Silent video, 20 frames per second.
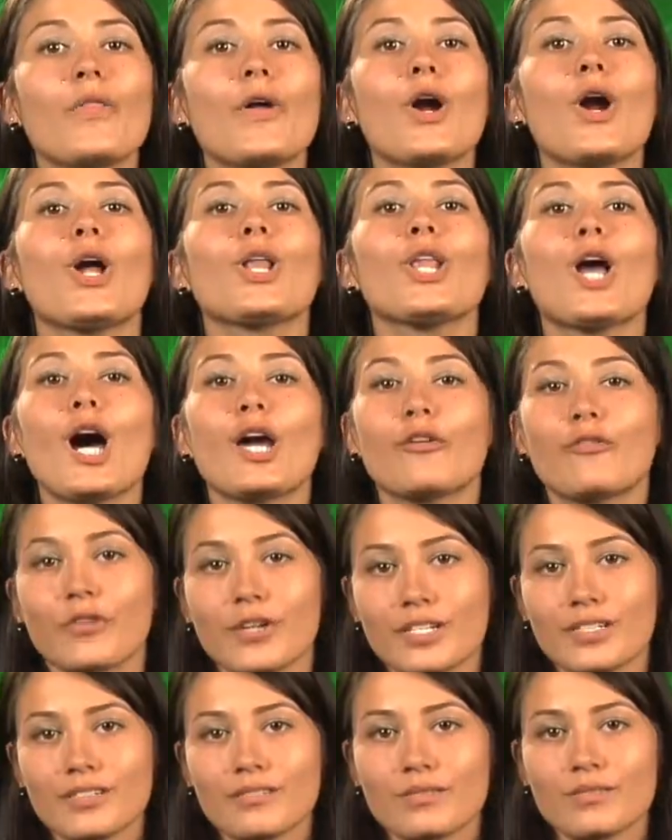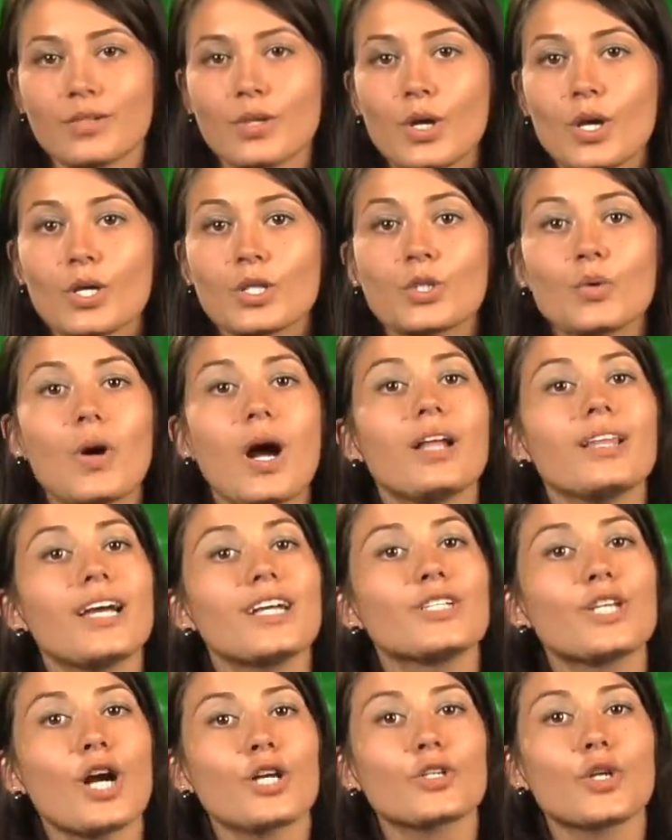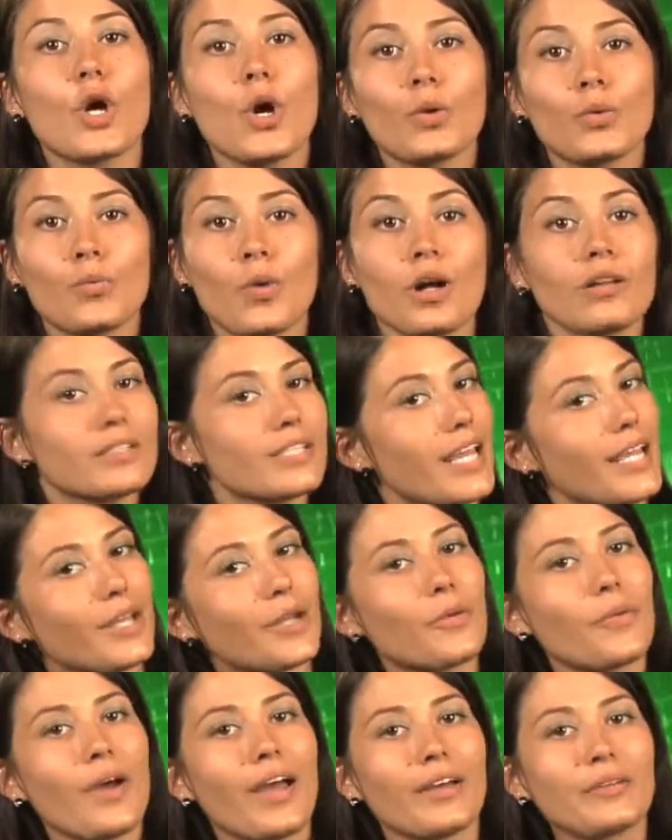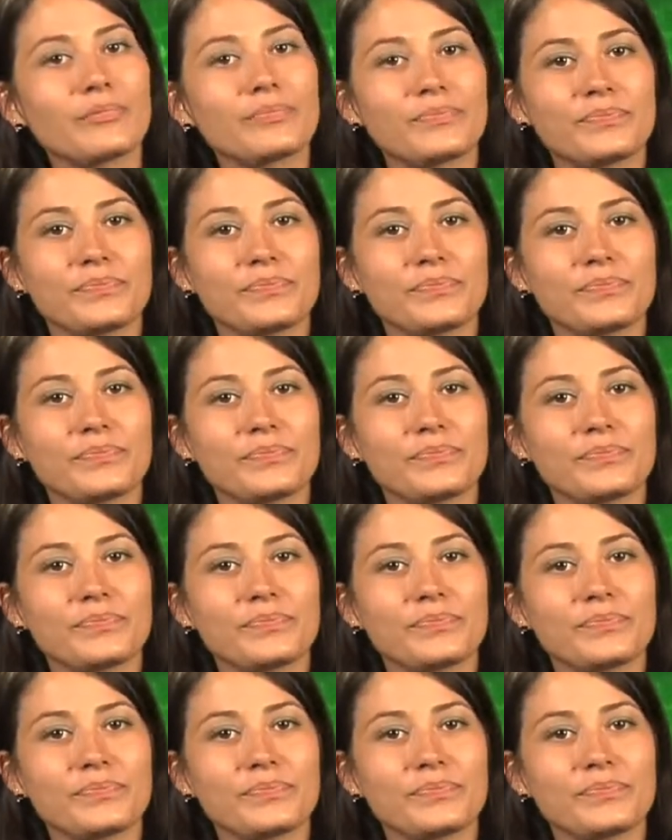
there are a lot of reasons, so I'll let Dr. Odenwald take it away.